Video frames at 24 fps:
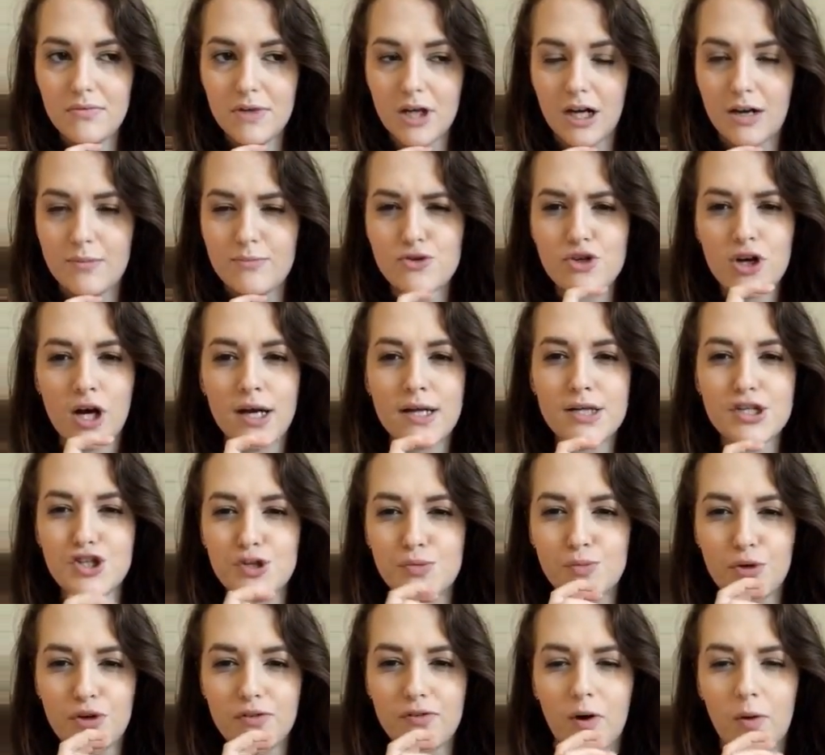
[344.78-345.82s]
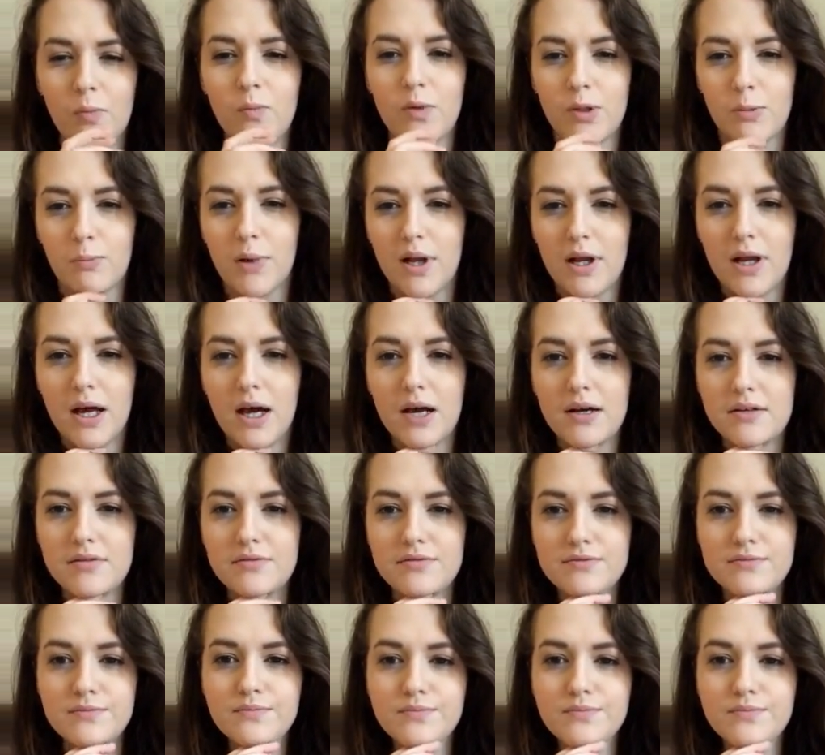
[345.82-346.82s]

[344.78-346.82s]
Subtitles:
I'm trying to move on with my life.